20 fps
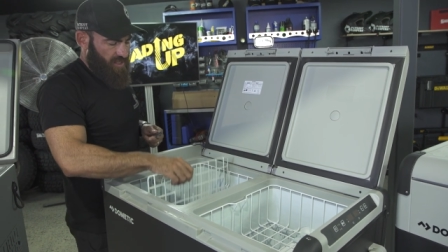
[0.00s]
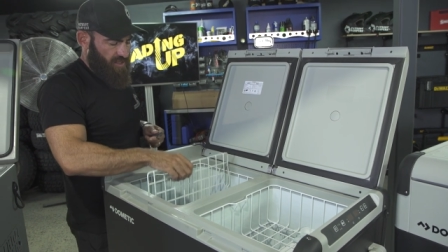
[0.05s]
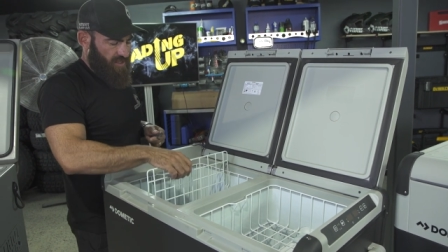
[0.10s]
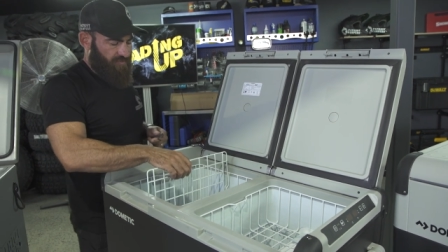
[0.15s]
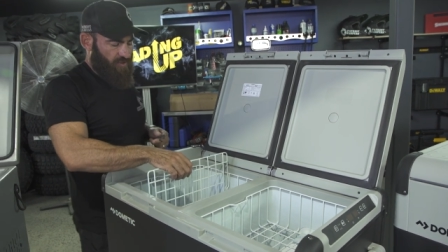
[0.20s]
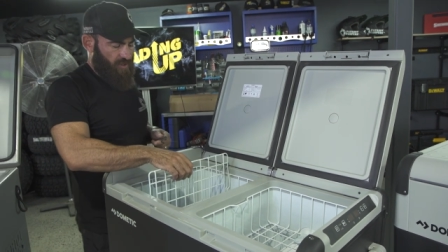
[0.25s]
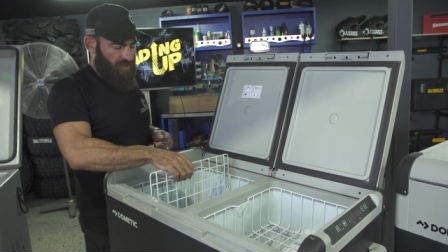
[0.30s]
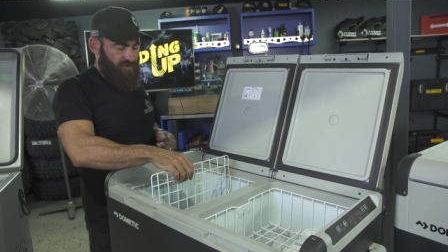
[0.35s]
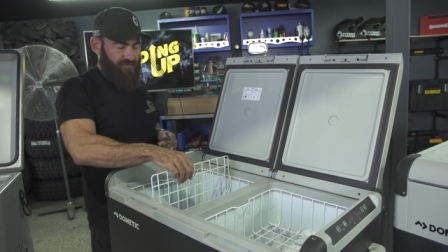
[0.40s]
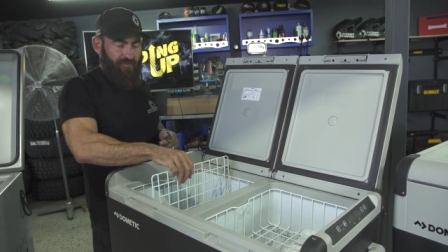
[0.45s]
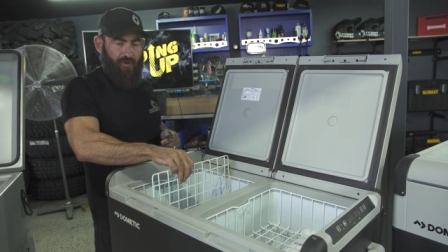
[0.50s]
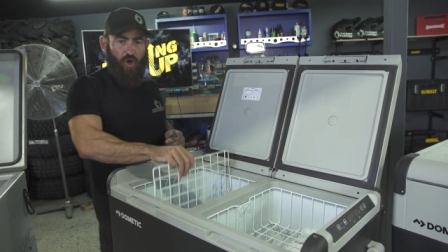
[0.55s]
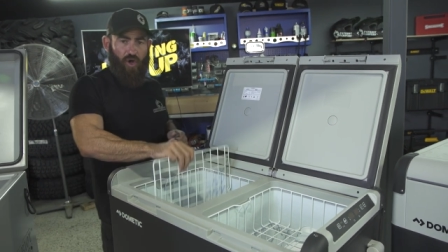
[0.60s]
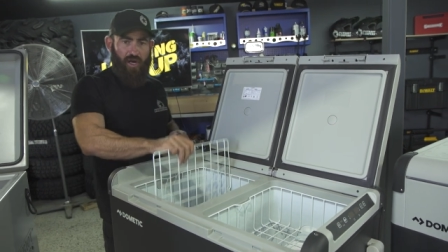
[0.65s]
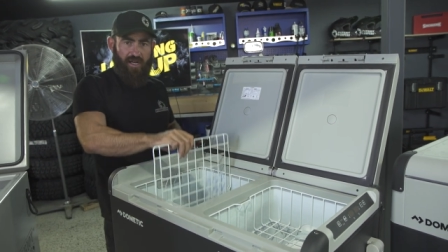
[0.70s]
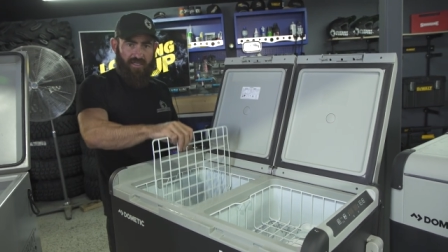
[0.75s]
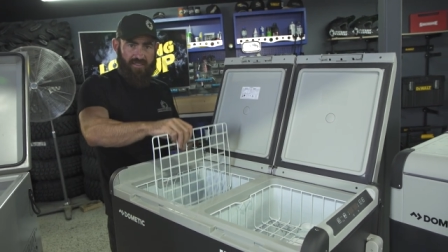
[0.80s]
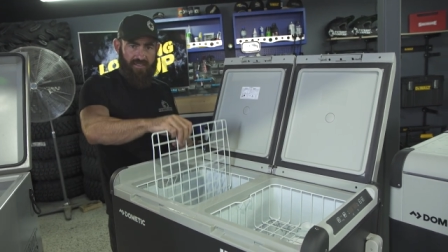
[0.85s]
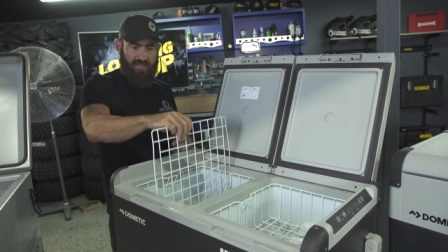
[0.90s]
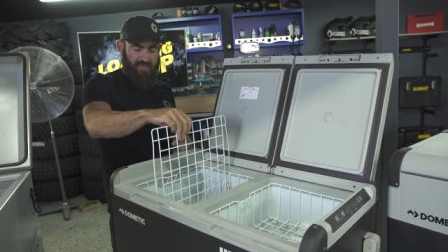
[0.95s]
You've got
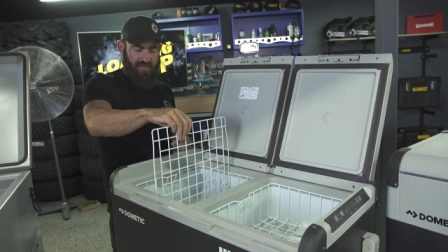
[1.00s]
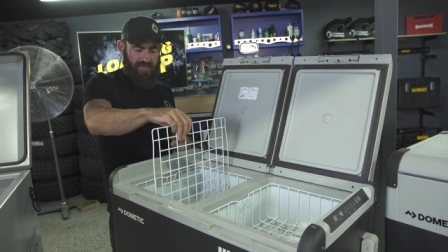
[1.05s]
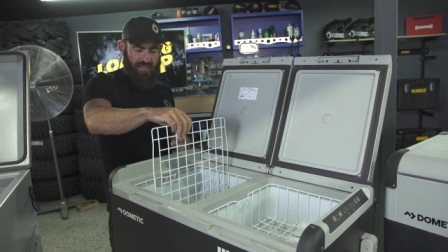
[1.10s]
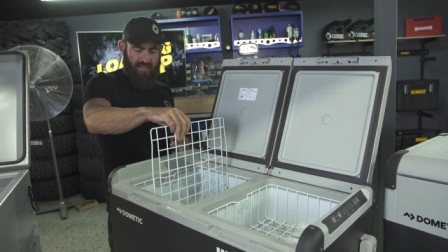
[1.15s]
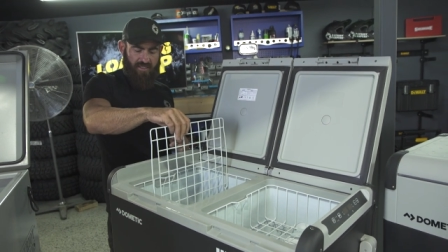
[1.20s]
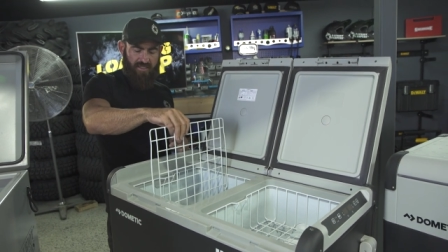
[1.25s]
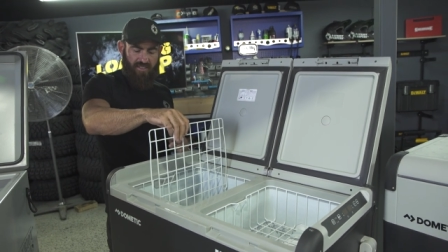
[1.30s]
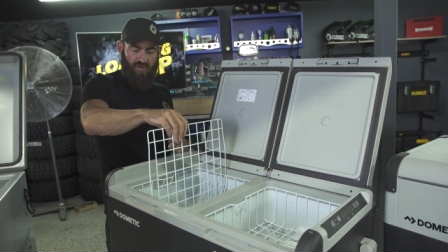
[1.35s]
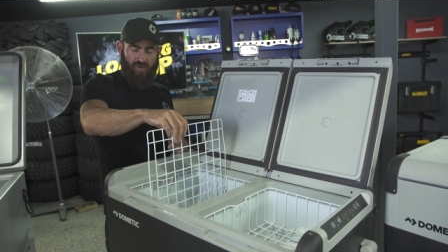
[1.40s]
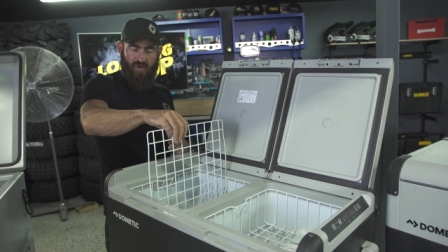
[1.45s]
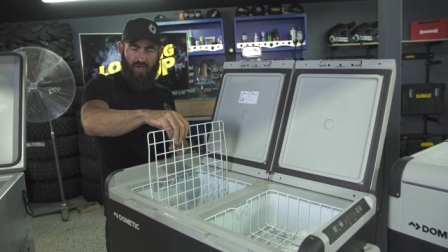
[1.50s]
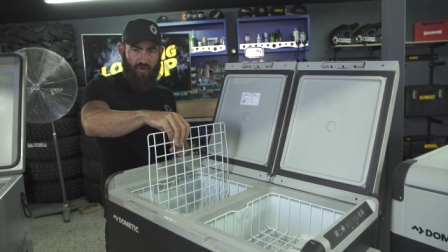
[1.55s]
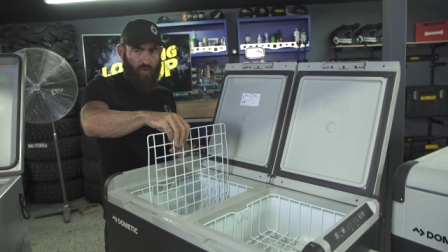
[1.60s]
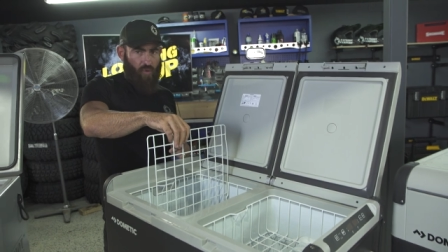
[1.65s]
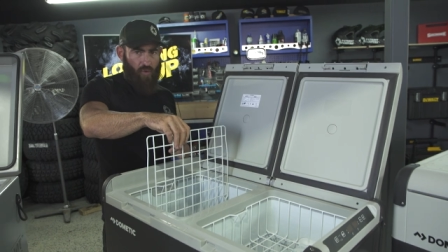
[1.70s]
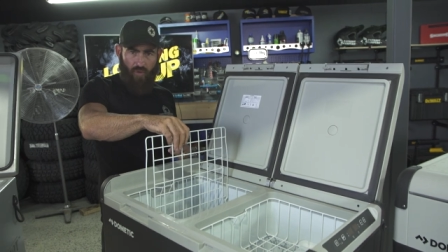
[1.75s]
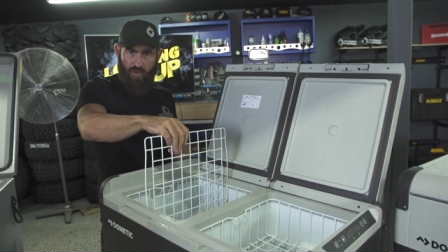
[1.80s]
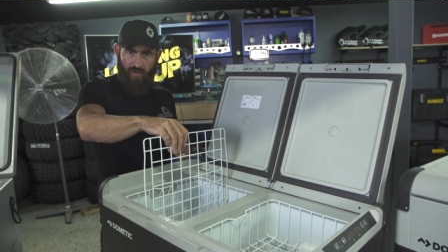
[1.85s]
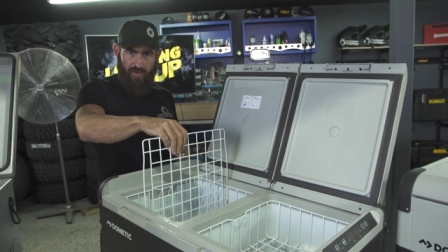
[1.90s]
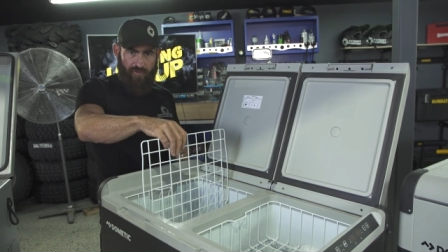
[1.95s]
dividers inside
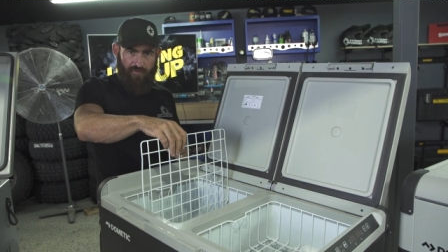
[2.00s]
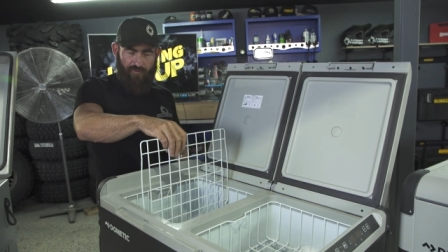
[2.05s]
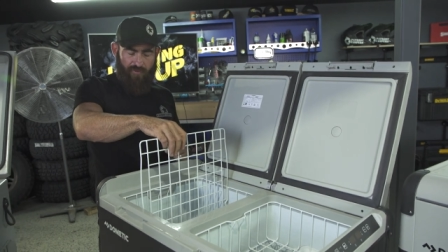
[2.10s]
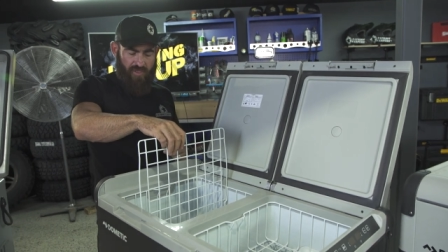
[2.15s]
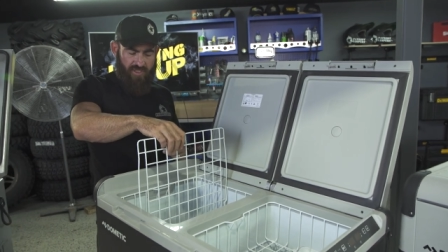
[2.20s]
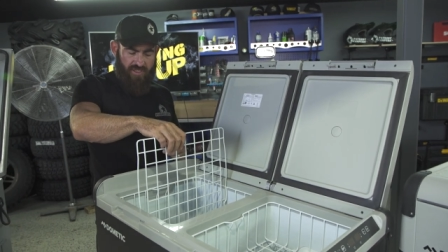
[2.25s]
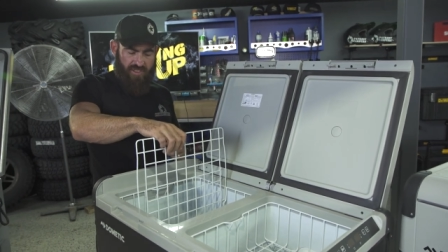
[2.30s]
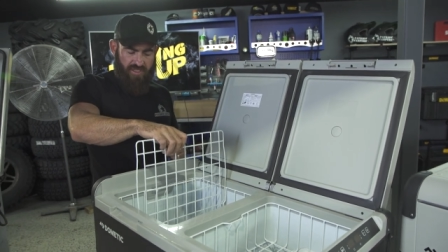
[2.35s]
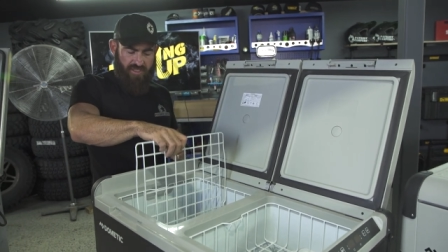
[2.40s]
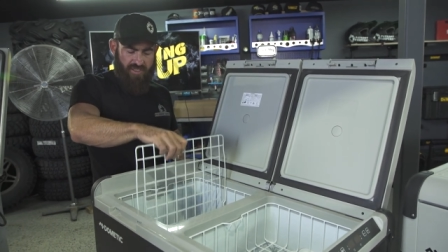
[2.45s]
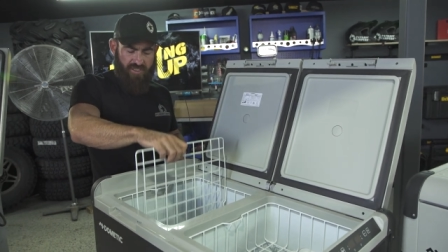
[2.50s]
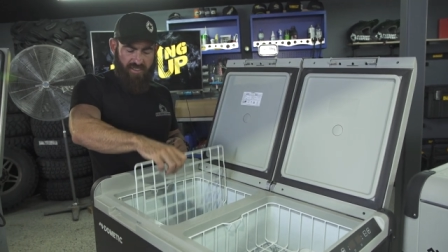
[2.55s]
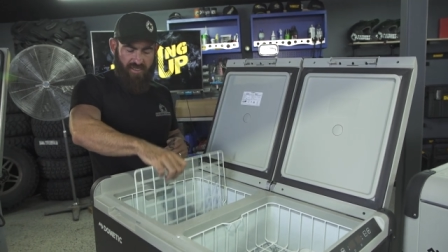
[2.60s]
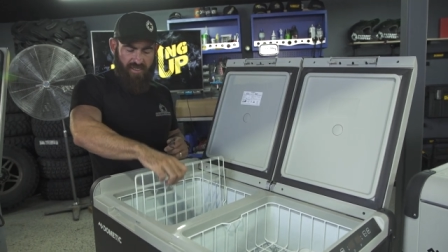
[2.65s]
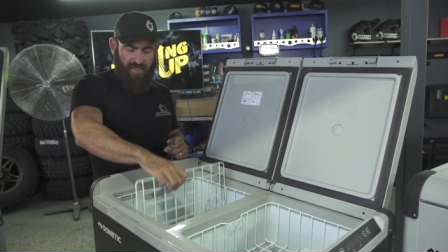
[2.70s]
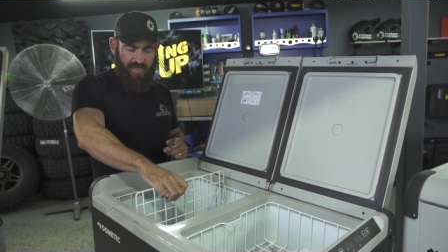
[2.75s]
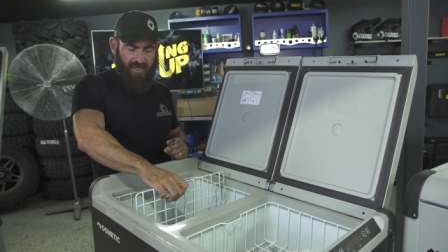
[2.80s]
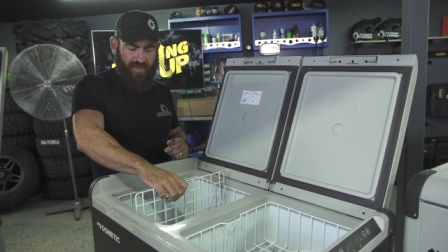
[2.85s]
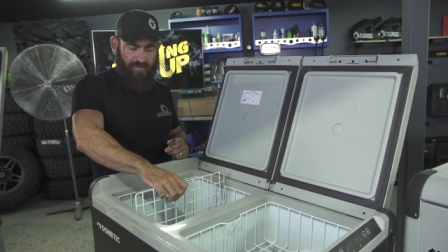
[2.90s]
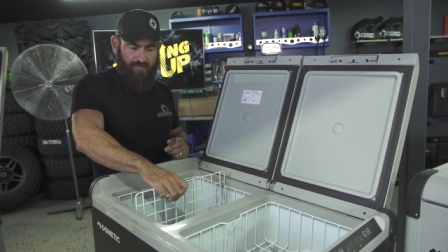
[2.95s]
all of the fridges,
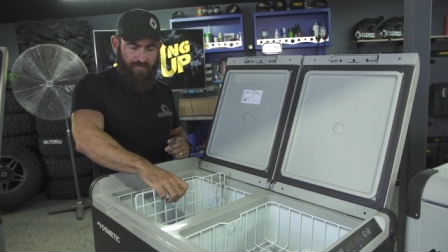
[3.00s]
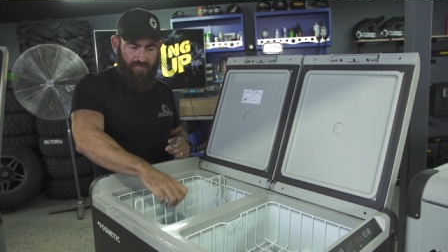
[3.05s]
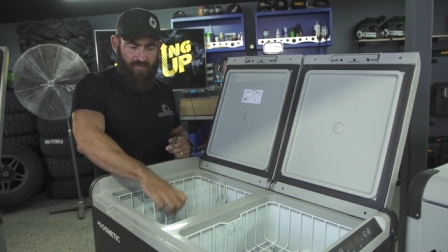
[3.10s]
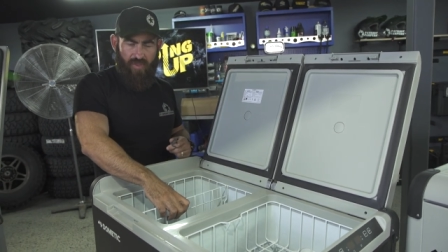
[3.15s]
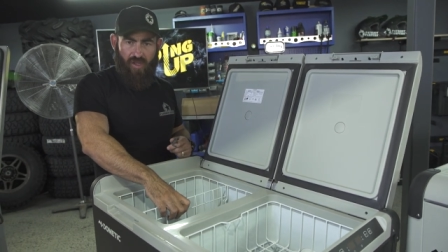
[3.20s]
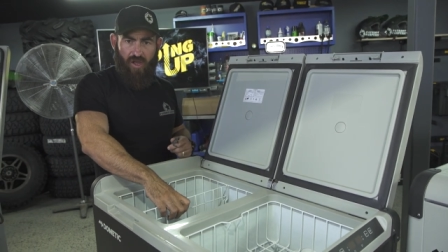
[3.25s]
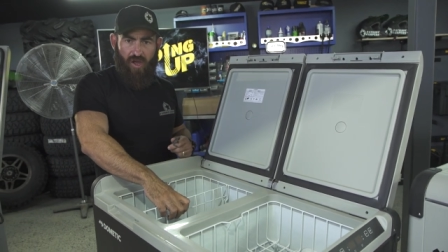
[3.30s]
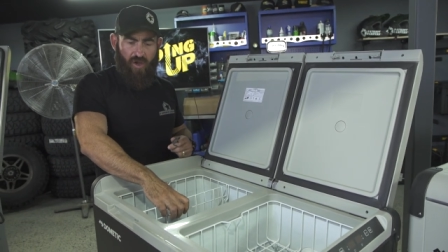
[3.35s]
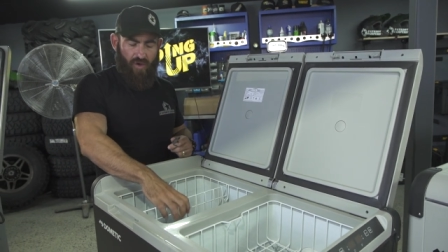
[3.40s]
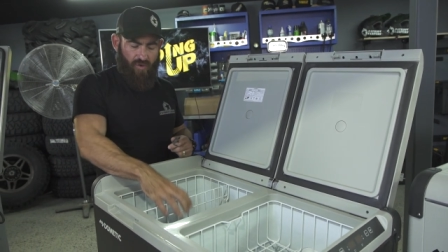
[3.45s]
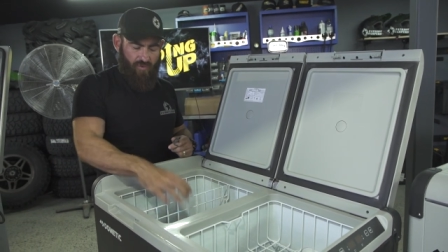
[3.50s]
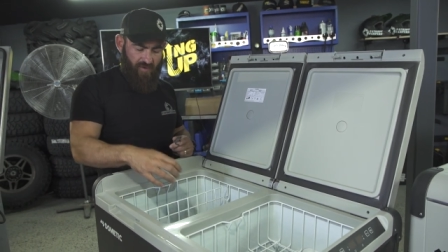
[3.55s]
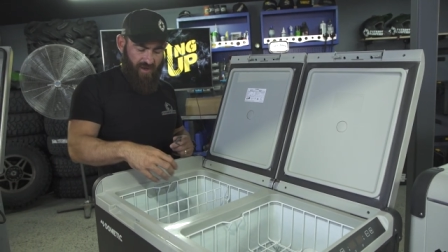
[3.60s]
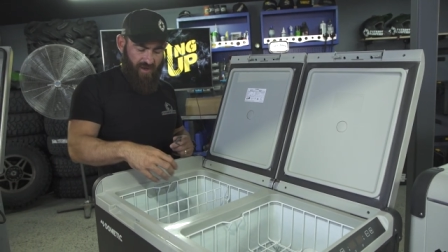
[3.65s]
um, the whole